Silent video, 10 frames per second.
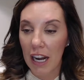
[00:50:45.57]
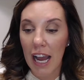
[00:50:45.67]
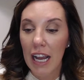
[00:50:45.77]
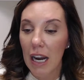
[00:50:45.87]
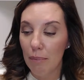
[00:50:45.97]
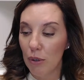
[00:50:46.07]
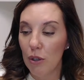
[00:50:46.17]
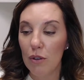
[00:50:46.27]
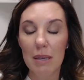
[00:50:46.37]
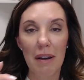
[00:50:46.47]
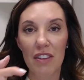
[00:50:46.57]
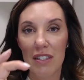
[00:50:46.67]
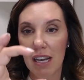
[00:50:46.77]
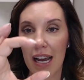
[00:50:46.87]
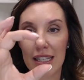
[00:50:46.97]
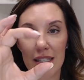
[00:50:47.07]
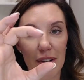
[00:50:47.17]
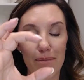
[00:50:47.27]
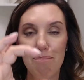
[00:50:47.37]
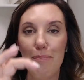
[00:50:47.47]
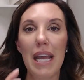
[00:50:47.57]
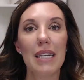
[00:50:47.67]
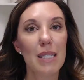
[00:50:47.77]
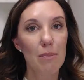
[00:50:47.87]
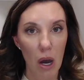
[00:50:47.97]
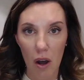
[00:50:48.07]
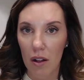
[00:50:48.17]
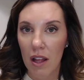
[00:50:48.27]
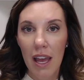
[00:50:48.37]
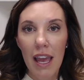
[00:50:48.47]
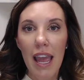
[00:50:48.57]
and I got a bruise about the size of a baseball.